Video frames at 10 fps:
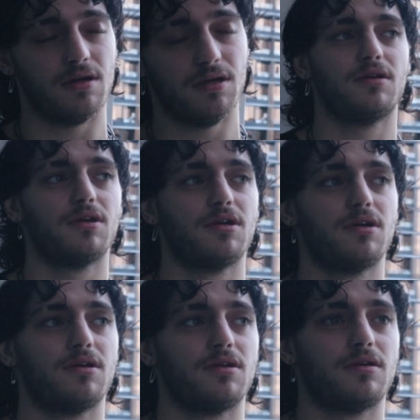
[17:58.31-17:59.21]
I mean,
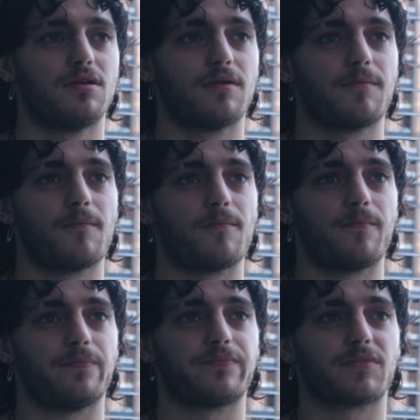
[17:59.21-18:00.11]
at the end of the day, it's a
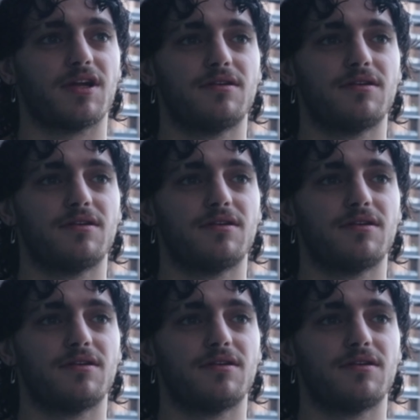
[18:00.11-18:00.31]
story. Like